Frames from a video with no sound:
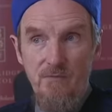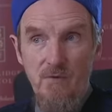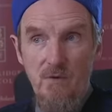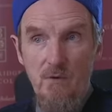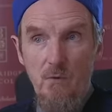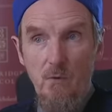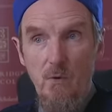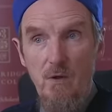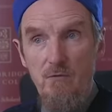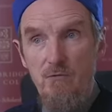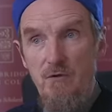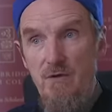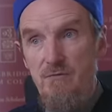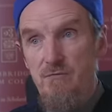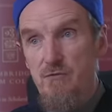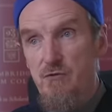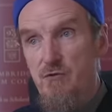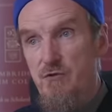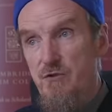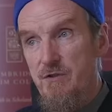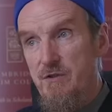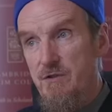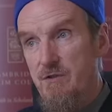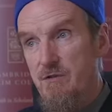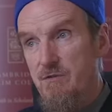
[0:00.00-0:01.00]
who are
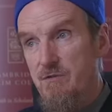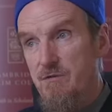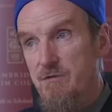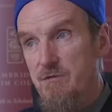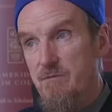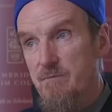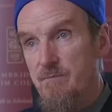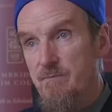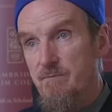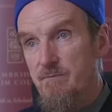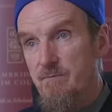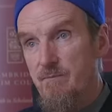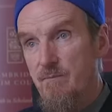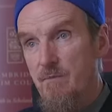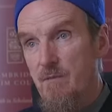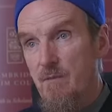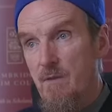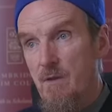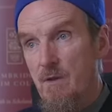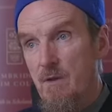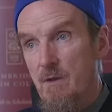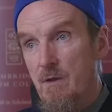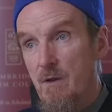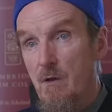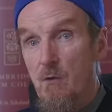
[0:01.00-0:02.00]
refugees,
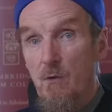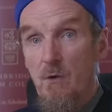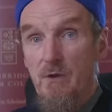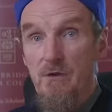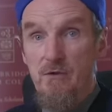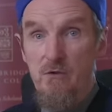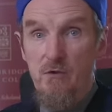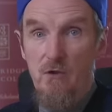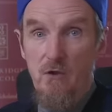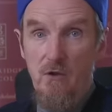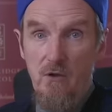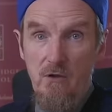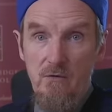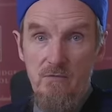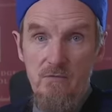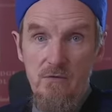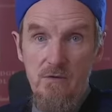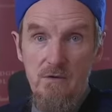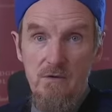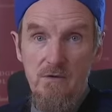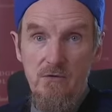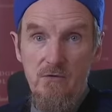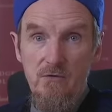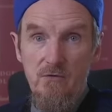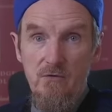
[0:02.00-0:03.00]
who are new
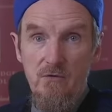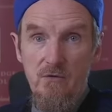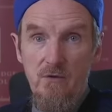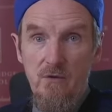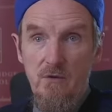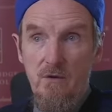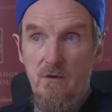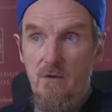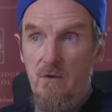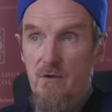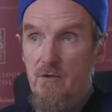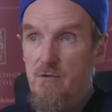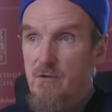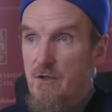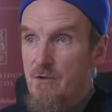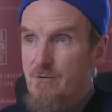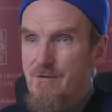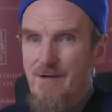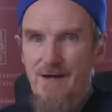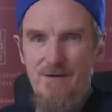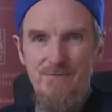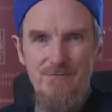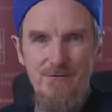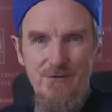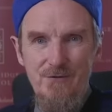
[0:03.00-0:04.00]
converts, who don't
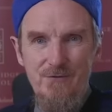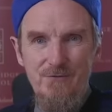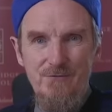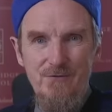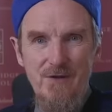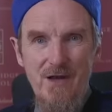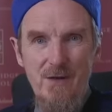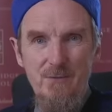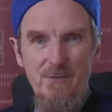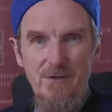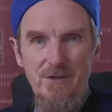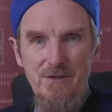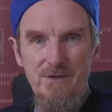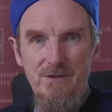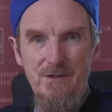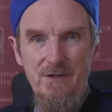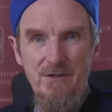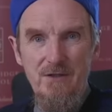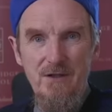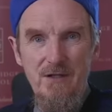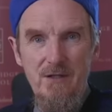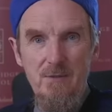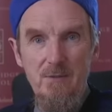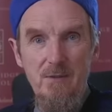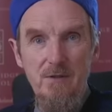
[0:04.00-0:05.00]
have those family
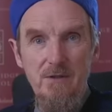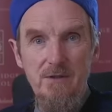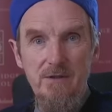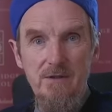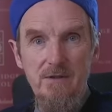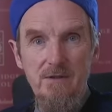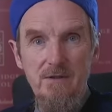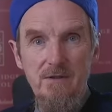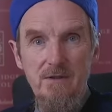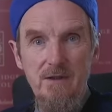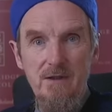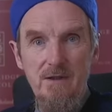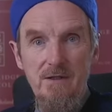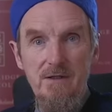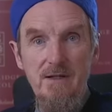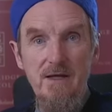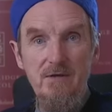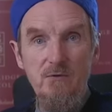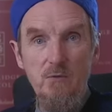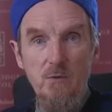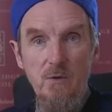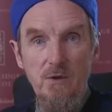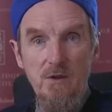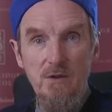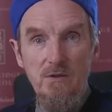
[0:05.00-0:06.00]
and neighbourly
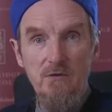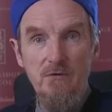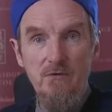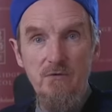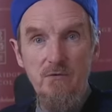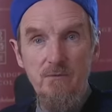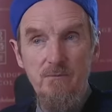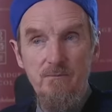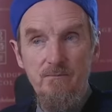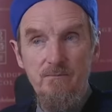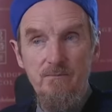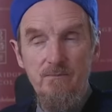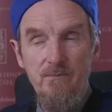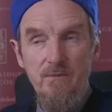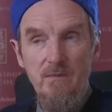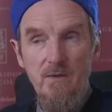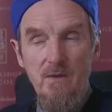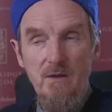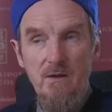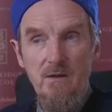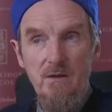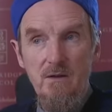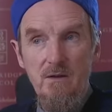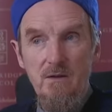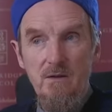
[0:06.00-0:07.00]
networks.
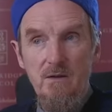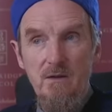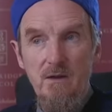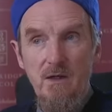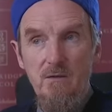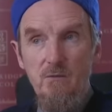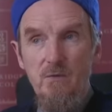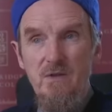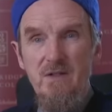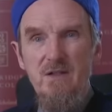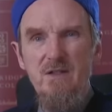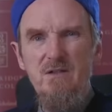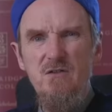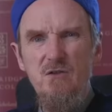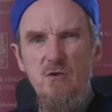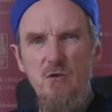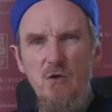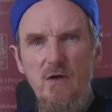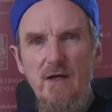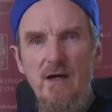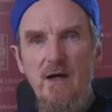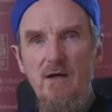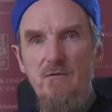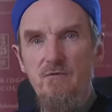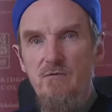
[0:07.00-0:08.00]
And we need to
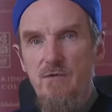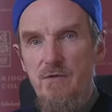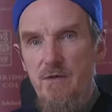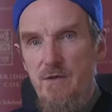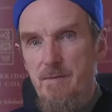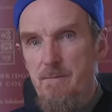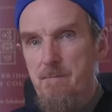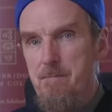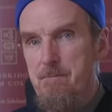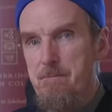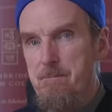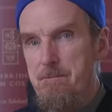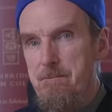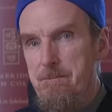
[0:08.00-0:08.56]
look out for them,